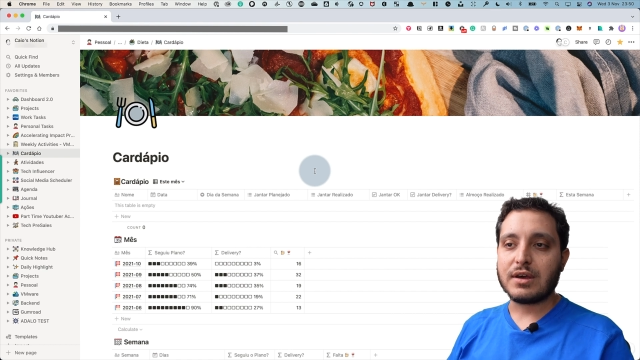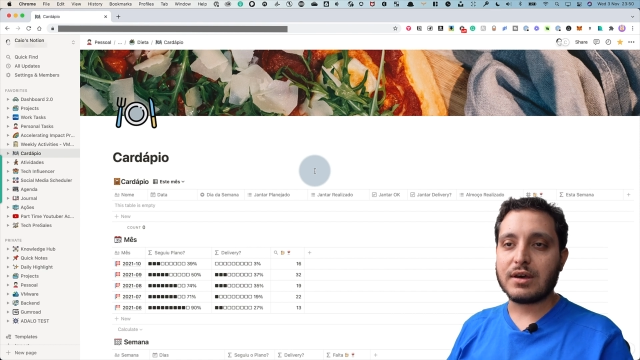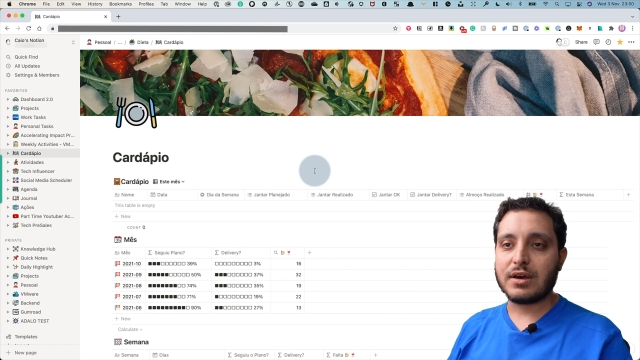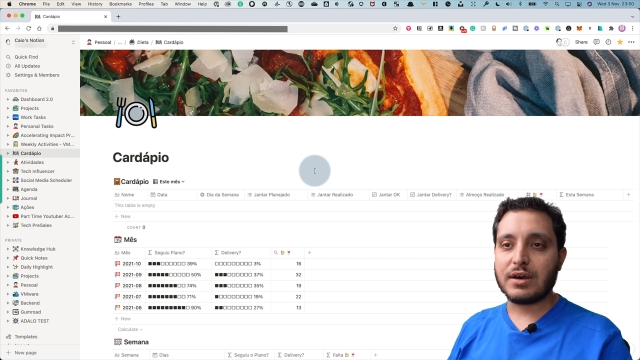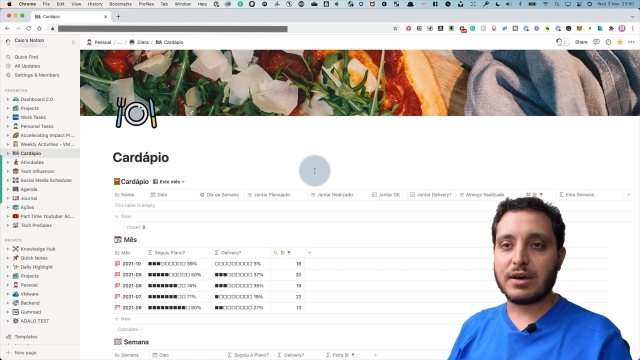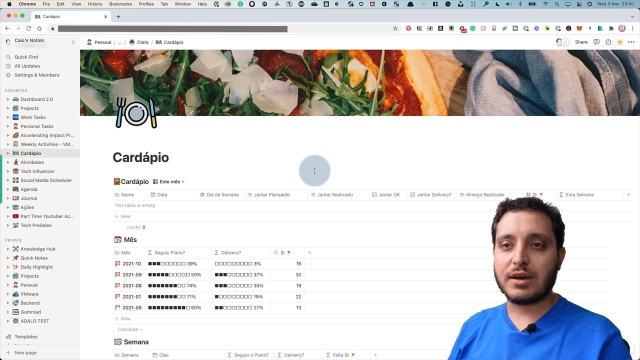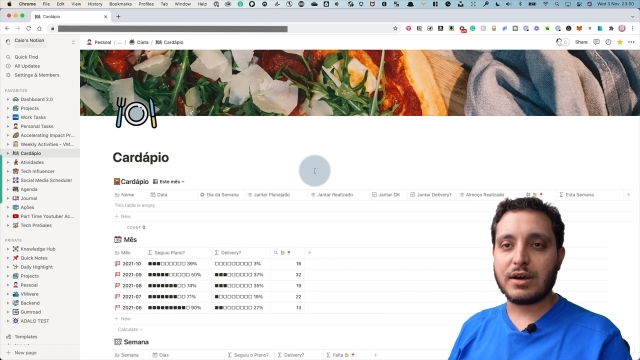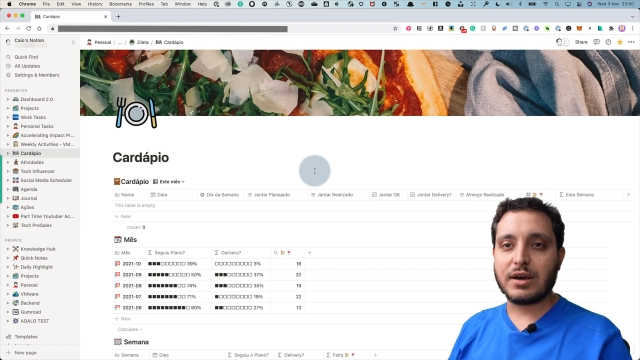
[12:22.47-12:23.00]

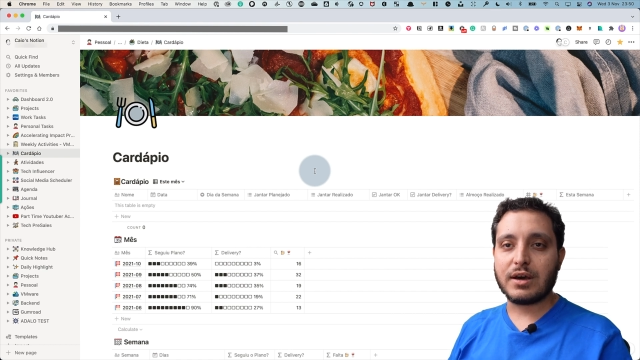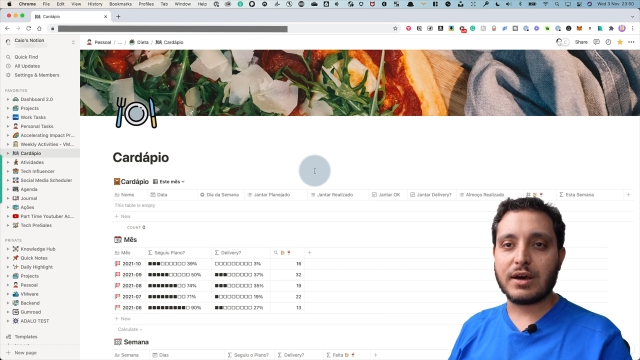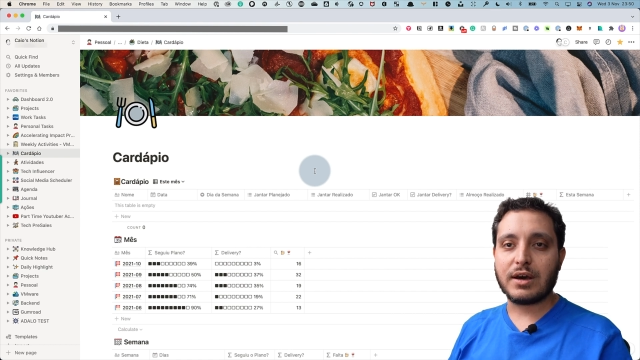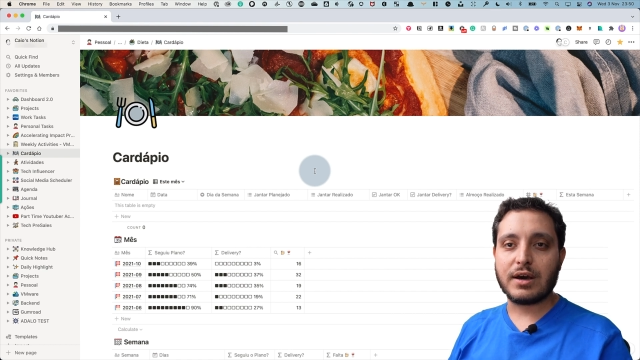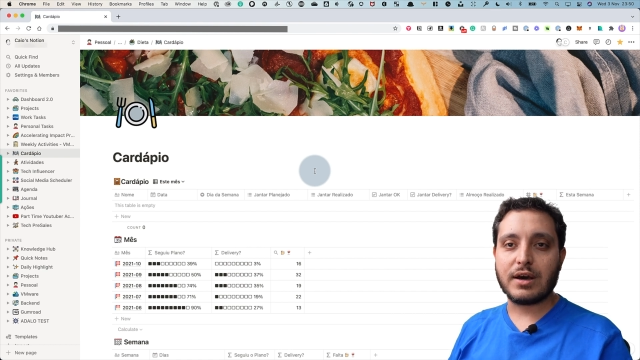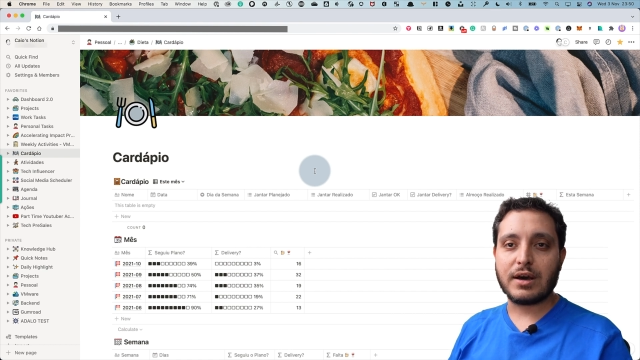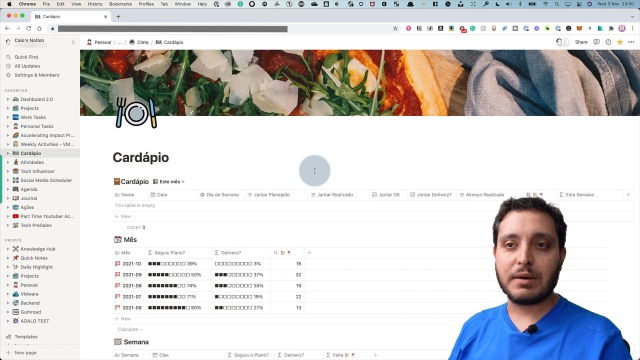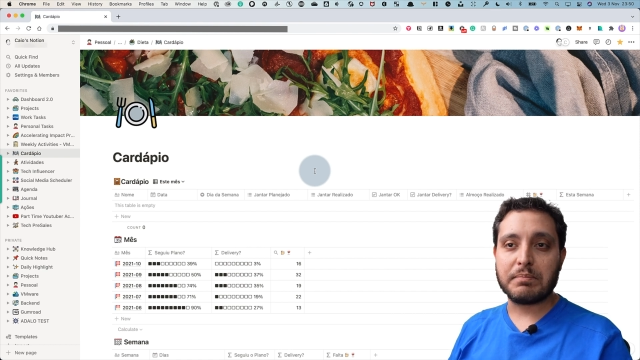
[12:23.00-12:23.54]

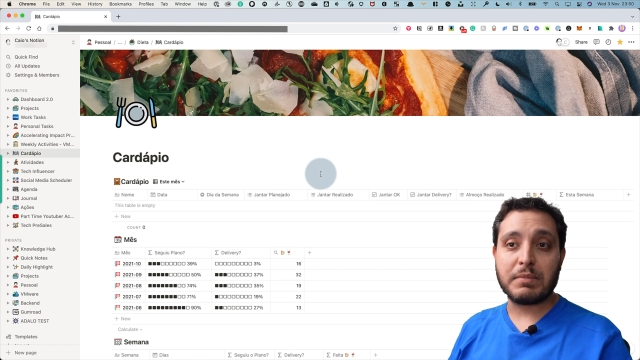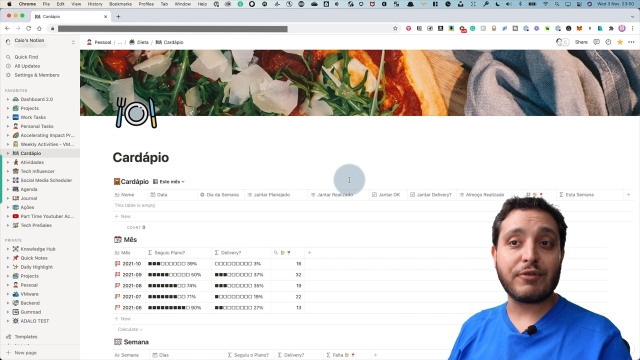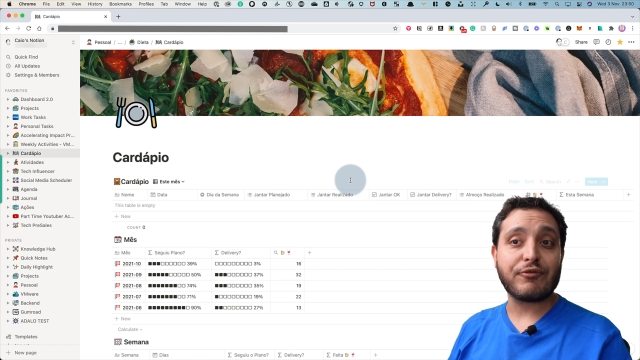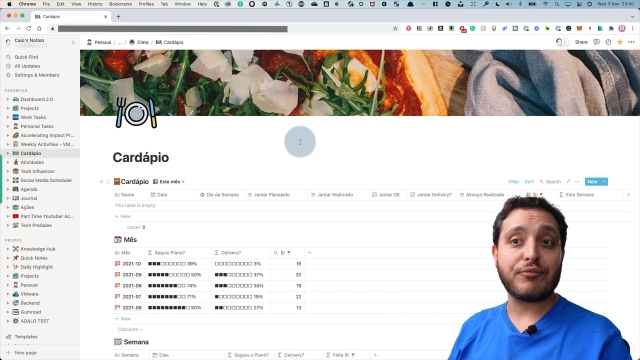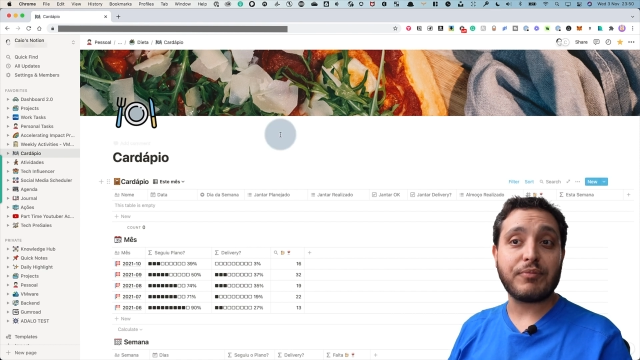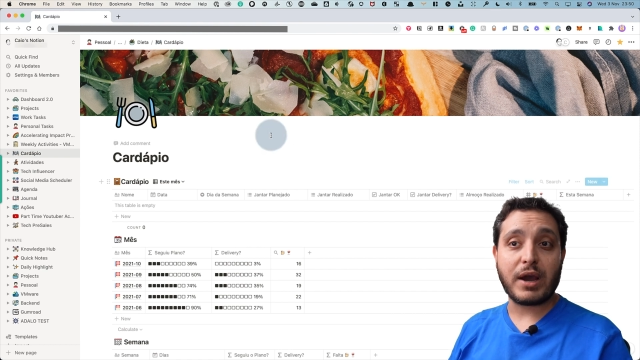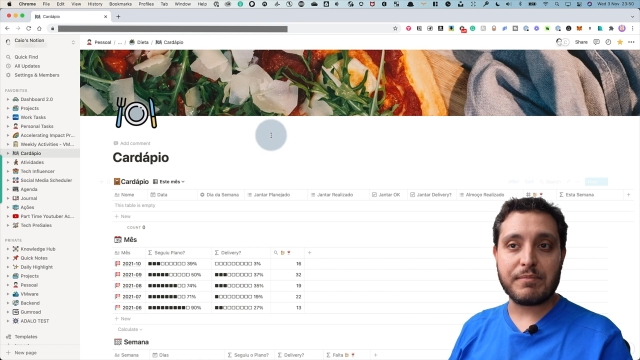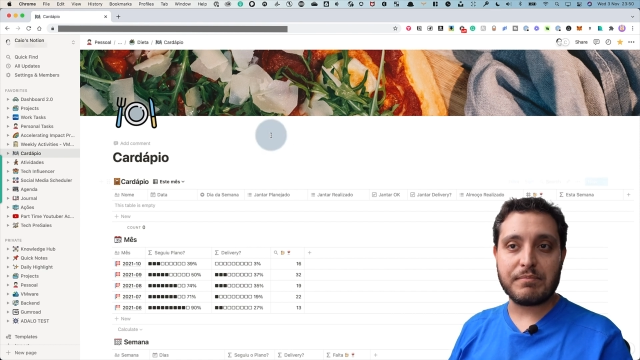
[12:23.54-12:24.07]

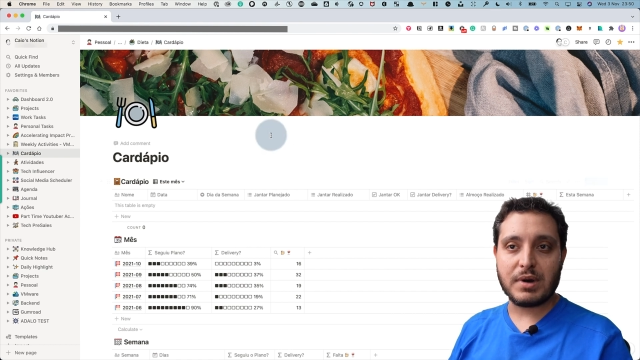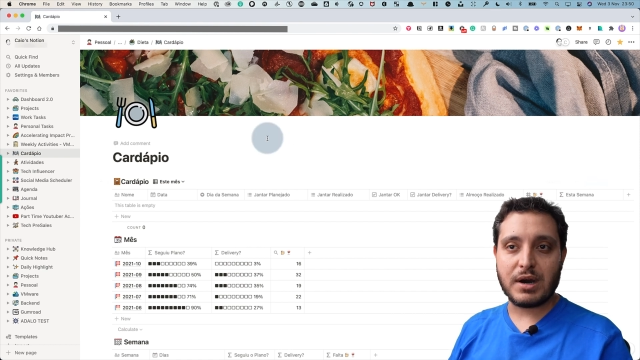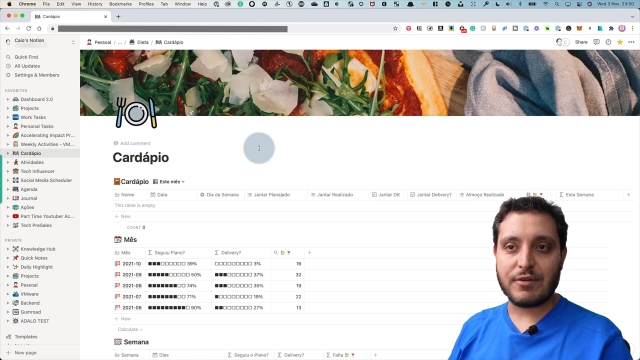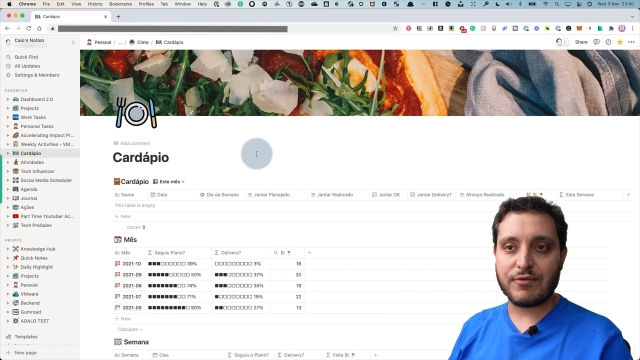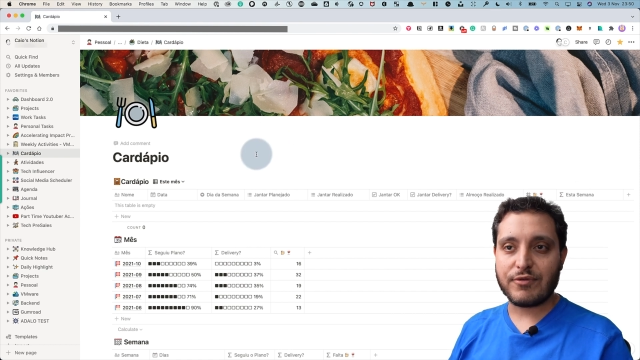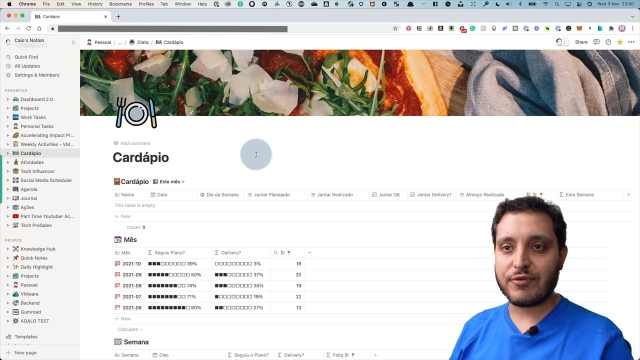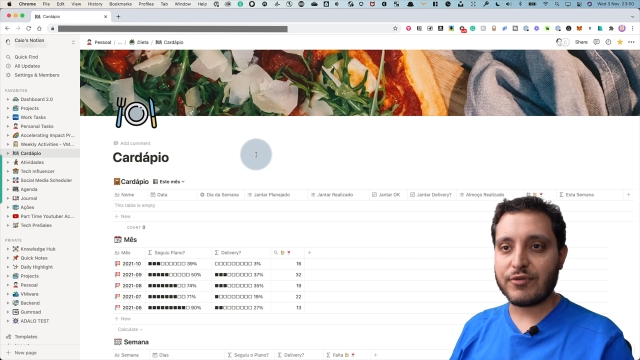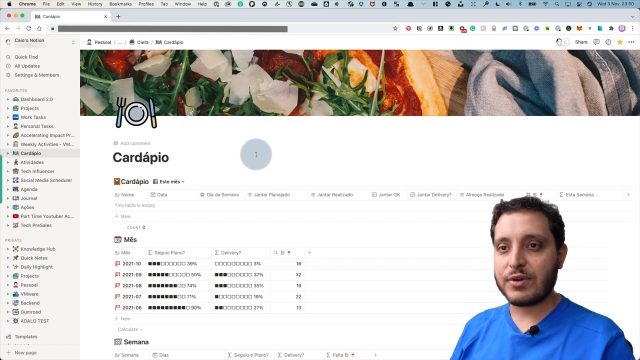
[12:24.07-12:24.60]
month by
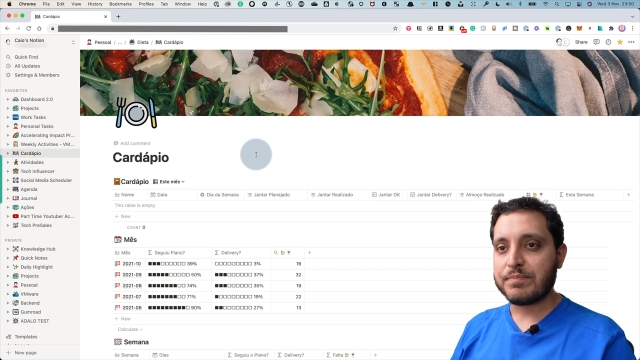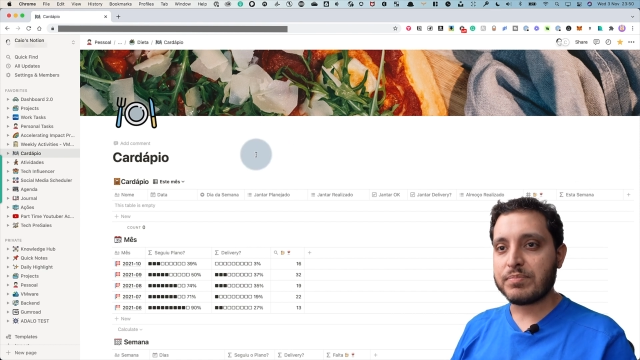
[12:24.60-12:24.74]
month.